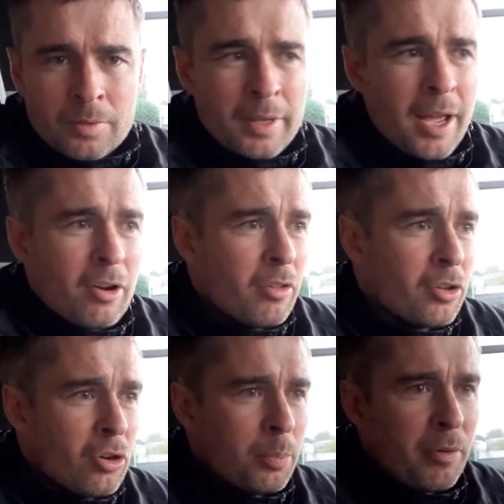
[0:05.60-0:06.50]
Yeah, another
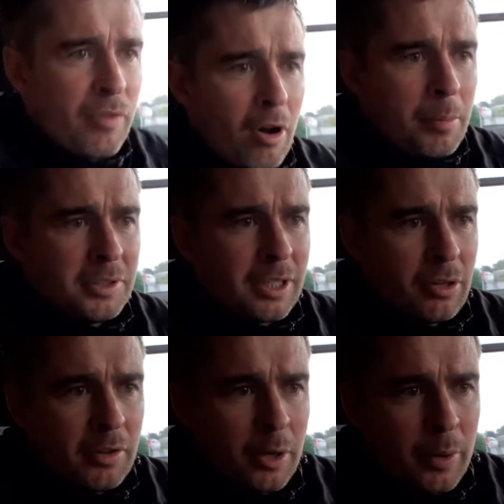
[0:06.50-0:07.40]
good performance. I
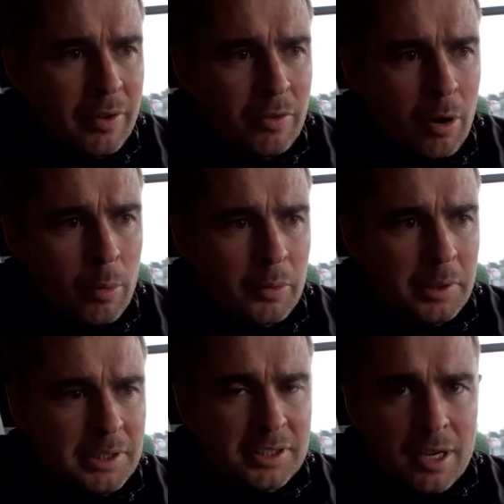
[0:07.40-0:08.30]
don't think we have got what we
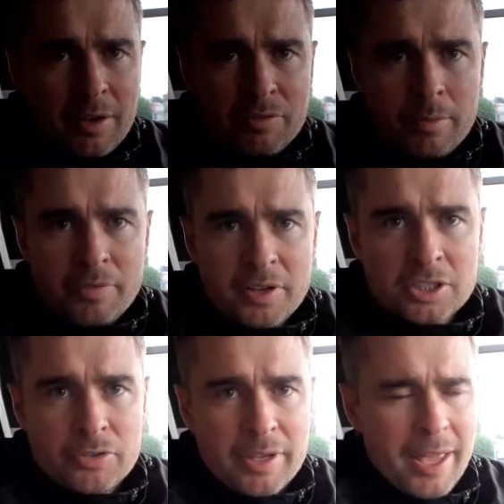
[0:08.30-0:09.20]
deserve from the first
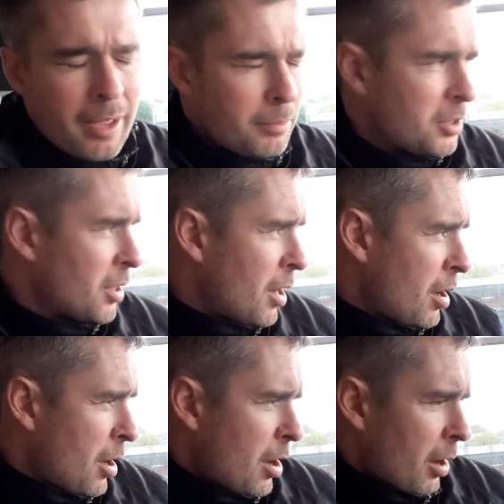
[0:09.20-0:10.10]
three games.
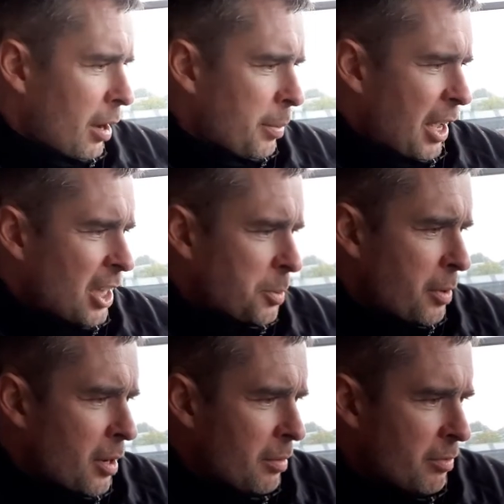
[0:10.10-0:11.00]

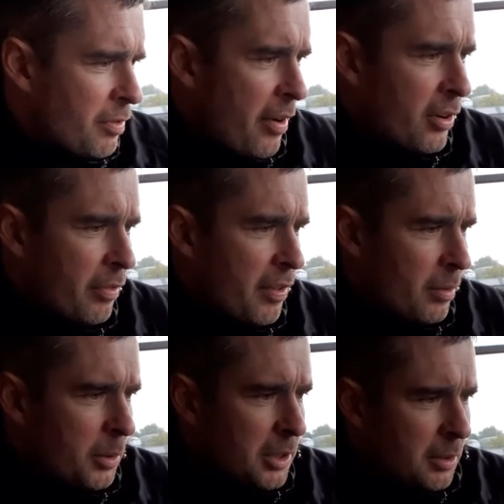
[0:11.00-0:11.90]
Gainsborough, fair enough, that
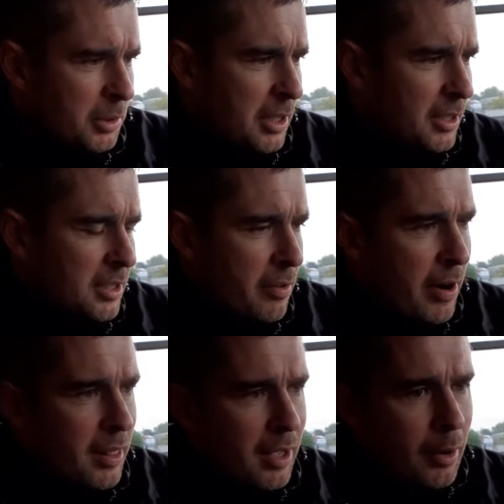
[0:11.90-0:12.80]
we didn't deserve
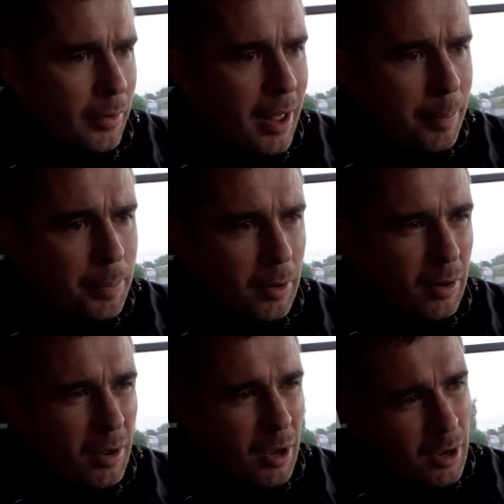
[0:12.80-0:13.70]
anything out of that, but
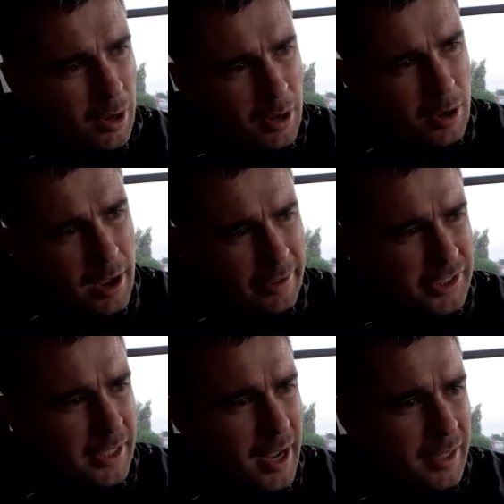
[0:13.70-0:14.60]
FC
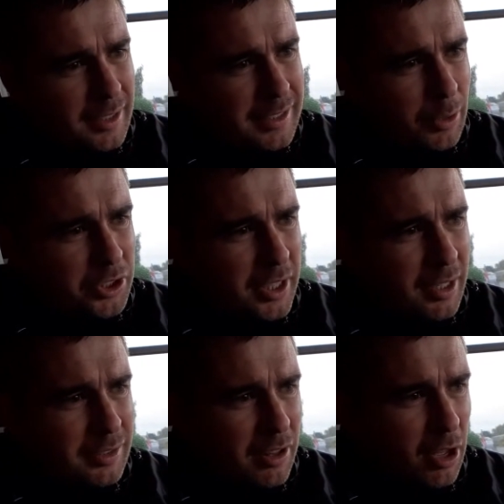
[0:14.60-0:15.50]
United and South
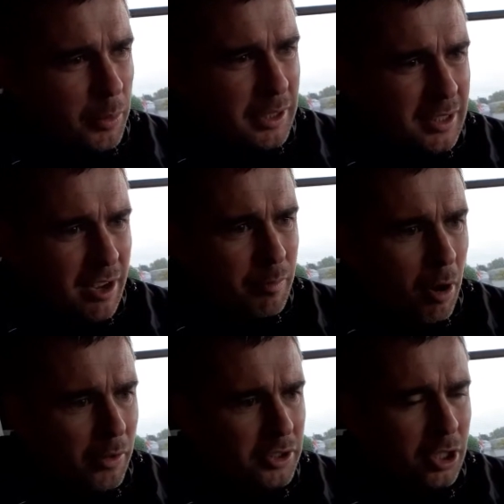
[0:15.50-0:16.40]
Shields, I thought we deserved
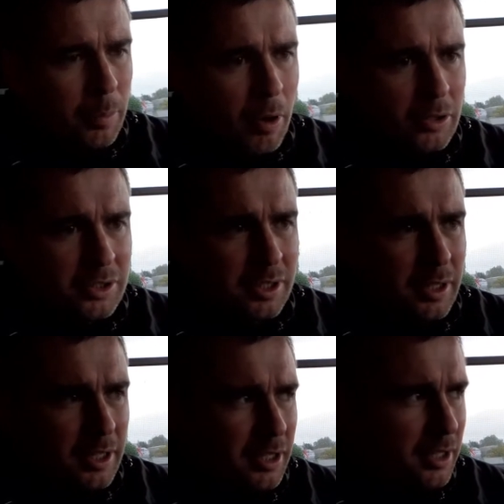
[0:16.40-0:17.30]
more than 2 points
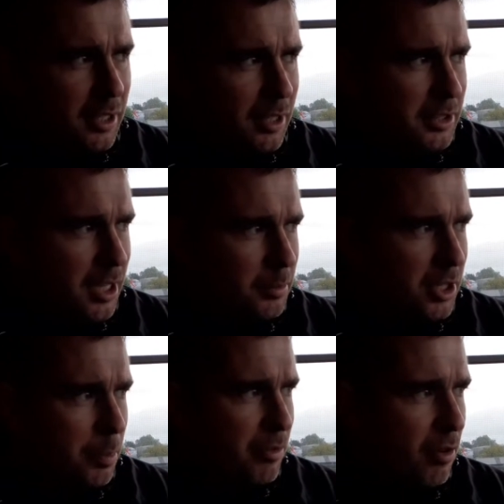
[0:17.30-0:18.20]
in the terms of
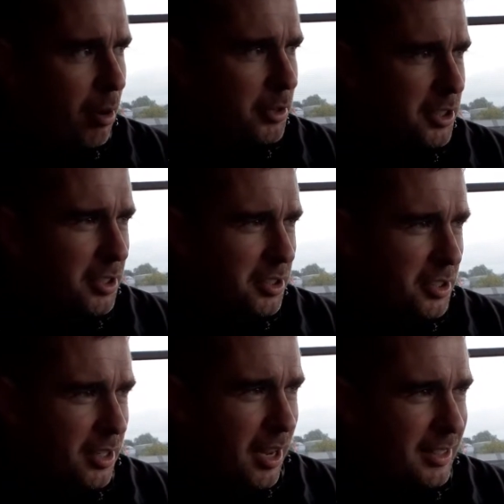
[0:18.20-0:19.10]
the
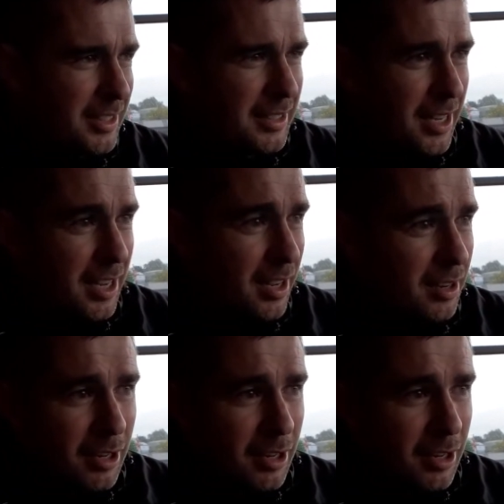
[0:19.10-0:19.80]
performances, and today,